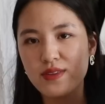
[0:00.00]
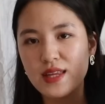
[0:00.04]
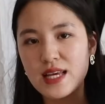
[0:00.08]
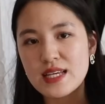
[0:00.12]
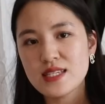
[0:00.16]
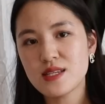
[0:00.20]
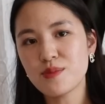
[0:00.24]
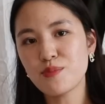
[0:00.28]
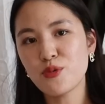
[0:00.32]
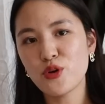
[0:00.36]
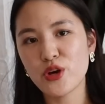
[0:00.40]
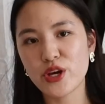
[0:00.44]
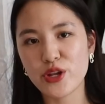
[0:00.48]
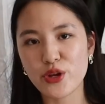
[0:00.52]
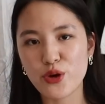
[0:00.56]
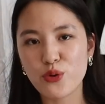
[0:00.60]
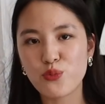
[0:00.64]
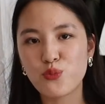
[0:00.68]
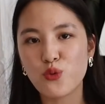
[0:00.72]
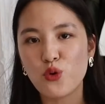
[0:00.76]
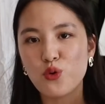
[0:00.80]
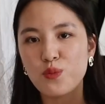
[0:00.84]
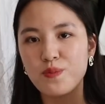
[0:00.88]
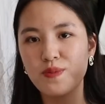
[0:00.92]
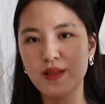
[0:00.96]
These are merino
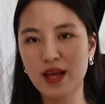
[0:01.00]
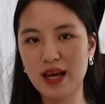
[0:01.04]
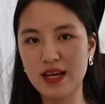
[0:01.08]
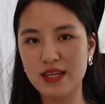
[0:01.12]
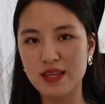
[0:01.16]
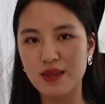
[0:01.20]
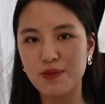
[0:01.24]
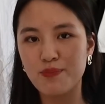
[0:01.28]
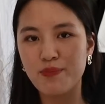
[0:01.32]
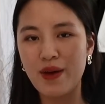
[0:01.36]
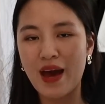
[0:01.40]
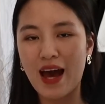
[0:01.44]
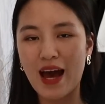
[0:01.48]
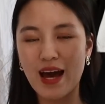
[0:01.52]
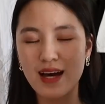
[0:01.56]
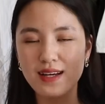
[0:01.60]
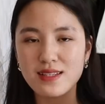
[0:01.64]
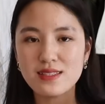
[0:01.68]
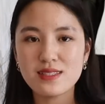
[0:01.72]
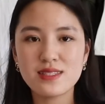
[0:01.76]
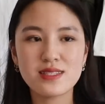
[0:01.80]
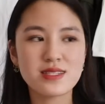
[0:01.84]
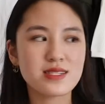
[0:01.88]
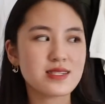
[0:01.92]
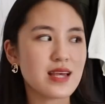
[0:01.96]
wool blend
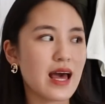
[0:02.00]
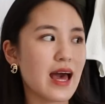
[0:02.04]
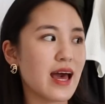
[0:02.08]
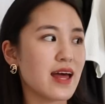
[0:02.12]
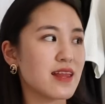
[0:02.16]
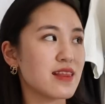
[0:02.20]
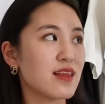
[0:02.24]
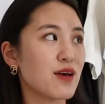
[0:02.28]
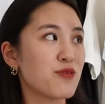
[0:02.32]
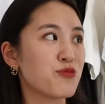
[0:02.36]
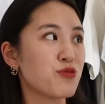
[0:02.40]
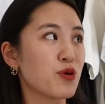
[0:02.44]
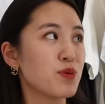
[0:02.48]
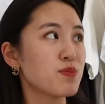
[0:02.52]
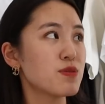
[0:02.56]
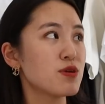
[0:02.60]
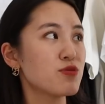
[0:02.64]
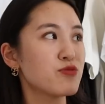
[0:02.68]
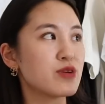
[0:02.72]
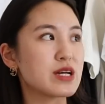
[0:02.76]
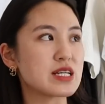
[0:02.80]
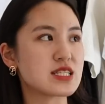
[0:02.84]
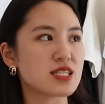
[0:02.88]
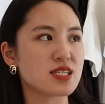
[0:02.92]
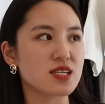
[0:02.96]
pants, and they're from the
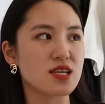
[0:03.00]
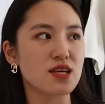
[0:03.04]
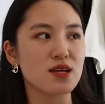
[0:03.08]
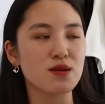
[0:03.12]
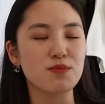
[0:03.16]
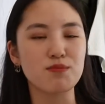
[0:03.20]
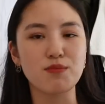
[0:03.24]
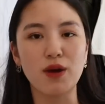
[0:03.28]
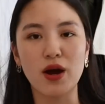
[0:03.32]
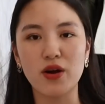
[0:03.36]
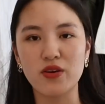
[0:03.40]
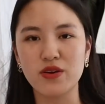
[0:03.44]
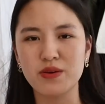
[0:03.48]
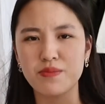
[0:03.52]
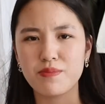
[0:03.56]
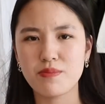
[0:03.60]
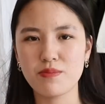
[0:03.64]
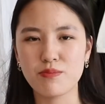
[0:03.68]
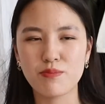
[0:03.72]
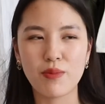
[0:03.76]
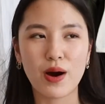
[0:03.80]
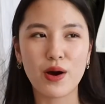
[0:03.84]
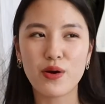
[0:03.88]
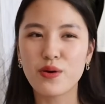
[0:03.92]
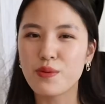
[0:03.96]
recent
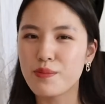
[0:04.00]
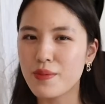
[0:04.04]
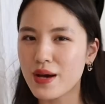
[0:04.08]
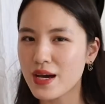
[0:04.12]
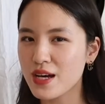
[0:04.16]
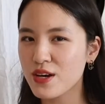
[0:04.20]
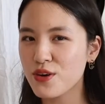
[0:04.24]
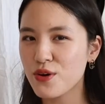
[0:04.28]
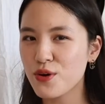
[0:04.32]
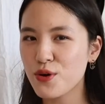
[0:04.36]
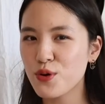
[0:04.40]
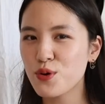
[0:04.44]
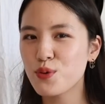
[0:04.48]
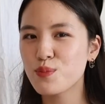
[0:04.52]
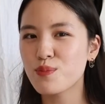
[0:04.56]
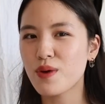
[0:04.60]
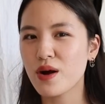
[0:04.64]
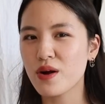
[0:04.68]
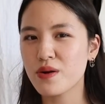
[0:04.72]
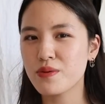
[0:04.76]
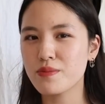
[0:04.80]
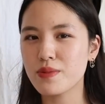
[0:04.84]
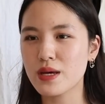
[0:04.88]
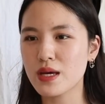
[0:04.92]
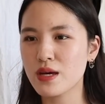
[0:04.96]

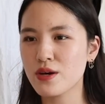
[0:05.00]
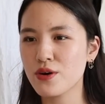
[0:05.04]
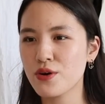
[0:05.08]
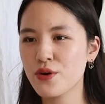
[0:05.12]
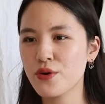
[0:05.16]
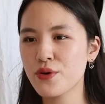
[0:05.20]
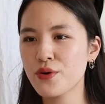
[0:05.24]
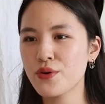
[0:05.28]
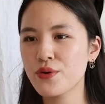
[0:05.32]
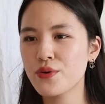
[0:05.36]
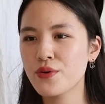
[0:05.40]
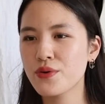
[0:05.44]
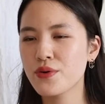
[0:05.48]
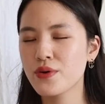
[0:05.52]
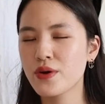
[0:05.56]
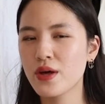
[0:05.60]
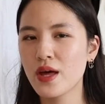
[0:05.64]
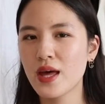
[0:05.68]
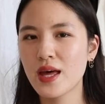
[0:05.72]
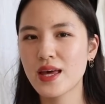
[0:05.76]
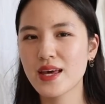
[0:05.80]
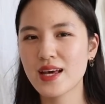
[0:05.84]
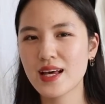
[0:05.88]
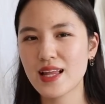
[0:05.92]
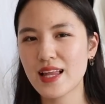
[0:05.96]
Marimekko
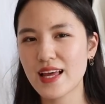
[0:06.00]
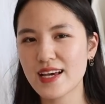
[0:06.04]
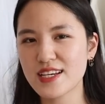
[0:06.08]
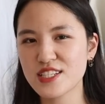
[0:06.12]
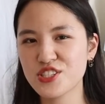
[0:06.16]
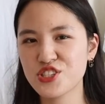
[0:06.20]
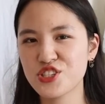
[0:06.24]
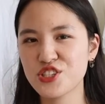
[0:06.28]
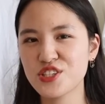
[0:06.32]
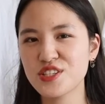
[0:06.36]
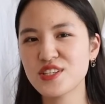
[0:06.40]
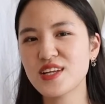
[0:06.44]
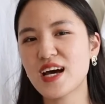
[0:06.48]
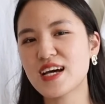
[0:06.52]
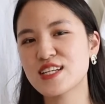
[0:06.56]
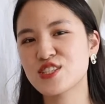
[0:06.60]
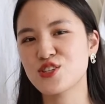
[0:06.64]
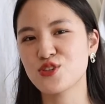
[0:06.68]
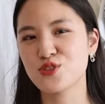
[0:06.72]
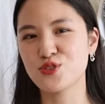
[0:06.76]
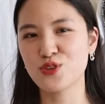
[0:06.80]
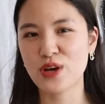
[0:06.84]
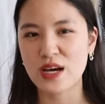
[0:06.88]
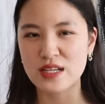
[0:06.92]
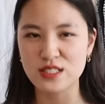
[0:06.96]
collection. I
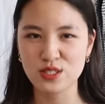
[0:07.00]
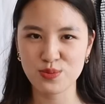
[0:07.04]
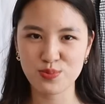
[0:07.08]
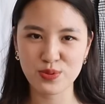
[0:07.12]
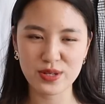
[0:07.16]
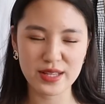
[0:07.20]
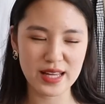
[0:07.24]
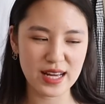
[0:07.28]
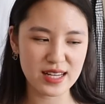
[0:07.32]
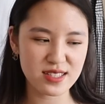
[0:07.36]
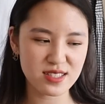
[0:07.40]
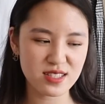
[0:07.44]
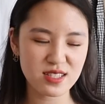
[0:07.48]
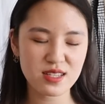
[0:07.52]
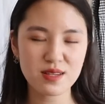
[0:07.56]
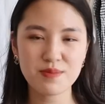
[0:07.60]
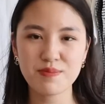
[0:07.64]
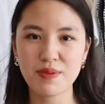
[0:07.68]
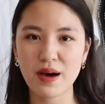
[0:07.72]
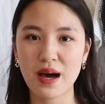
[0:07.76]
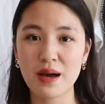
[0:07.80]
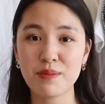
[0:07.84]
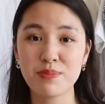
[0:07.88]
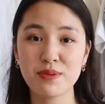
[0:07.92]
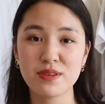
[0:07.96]
don't know how to pronounce it,
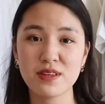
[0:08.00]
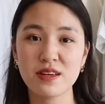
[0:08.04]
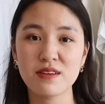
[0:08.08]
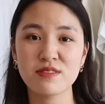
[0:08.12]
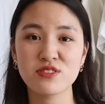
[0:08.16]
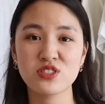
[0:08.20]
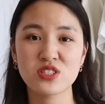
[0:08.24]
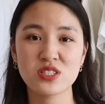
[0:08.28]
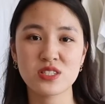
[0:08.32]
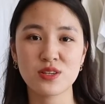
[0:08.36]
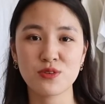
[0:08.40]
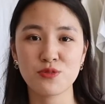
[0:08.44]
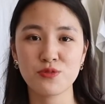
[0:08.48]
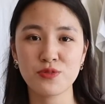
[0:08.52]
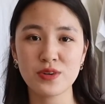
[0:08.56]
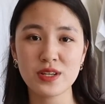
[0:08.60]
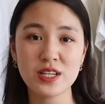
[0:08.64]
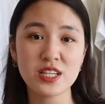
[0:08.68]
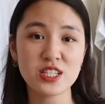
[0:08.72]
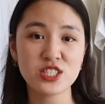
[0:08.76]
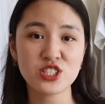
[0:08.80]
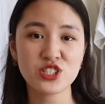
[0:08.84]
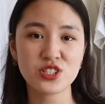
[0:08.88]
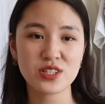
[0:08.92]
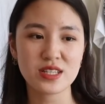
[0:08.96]
but I believe she's a
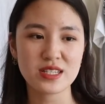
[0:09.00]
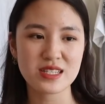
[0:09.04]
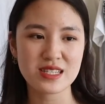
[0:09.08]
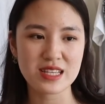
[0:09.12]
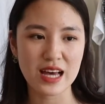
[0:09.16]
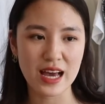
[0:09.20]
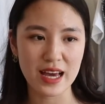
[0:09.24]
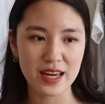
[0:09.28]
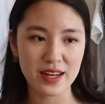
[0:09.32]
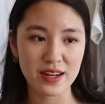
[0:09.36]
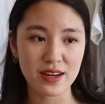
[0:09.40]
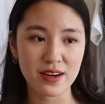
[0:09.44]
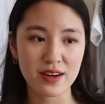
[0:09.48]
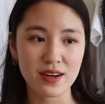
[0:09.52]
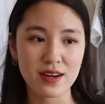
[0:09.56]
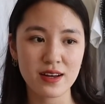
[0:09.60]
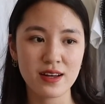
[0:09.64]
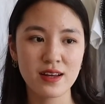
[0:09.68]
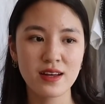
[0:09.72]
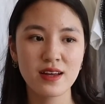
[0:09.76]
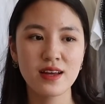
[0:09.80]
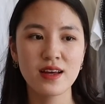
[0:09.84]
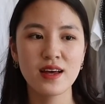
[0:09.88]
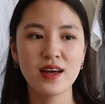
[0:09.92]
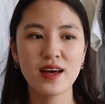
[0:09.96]
Finnish designer,
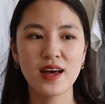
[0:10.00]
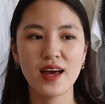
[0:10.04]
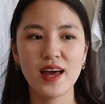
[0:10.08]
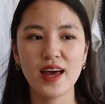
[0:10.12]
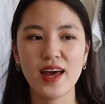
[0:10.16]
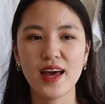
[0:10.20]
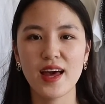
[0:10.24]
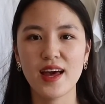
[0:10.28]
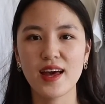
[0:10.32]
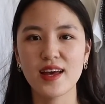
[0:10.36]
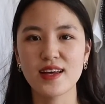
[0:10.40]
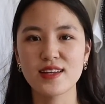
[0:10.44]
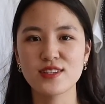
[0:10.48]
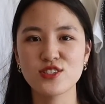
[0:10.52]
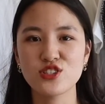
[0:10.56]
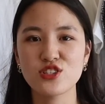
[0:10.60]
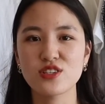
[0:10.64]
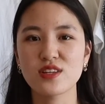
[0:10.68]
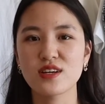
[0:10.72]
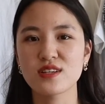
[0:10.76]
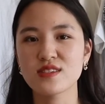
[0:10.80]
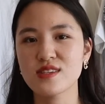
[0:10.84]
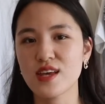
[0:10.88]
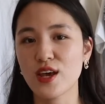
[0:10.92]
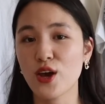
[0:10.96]
and she
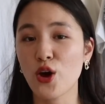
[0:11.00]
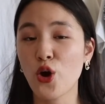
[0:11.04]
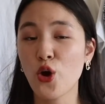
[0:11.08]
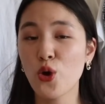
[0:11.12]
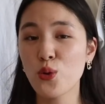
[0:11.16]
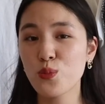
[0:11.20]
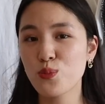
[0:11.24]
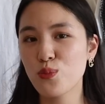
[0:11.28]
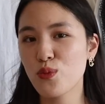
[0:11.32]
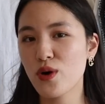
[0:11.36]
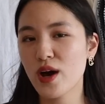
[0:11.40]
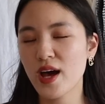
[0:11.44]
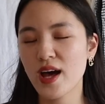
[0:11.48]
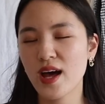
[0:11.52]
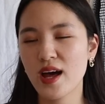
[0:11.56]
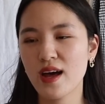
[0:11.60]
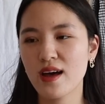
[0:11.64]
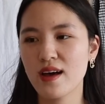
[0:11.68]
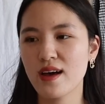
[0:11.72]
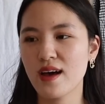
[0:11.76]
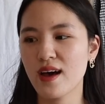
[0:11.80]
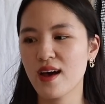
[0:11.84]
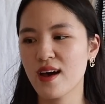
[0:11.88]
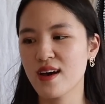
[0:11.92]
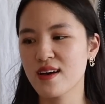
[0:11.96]
does like
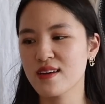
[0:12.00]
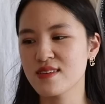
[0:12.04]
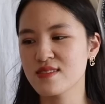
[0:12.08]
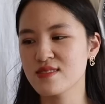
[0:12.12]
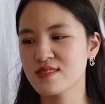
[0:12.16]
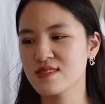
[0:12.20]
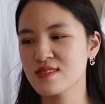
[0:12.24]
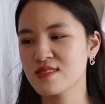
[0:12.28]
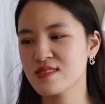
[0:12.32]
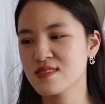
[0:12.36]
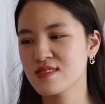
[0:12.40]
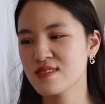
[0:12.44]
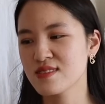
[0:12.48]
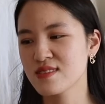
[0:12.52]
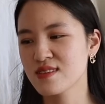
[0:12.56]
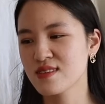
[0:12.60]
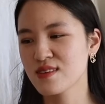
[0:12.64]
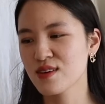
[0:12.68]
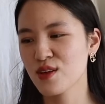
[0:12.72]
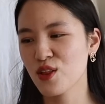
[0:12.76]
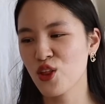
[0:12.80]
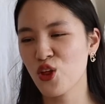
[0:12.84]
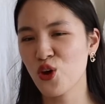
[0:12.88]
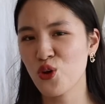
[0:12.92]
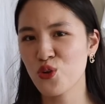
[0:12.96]
homeware and
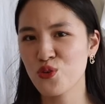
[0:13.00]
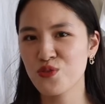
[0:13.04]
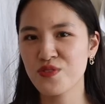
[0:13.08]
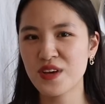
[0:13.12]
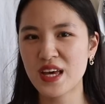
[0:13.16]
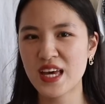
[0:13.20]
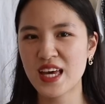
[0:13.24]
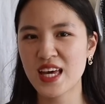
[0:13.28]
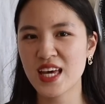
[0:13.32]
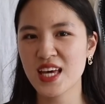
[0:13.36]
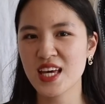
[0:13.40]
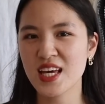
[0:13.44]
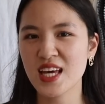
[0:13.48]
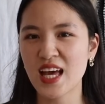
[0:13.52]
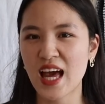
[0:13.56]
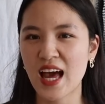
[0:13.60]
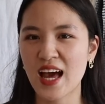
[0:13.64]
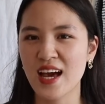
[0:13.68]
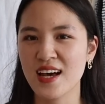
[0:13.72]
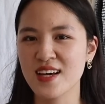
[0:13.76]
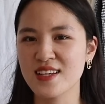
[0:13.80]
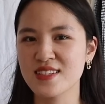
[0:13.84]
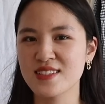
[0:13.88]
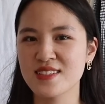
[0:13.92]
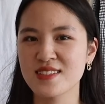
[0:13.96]
clothing
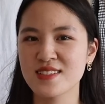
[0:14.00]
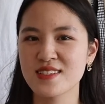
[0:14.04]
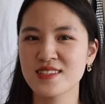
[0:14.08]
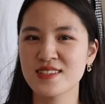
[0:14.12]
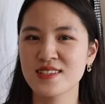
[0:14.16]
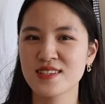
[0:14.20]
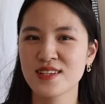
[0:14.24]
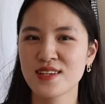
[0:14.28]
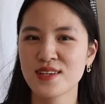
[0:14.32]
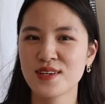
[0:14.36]
and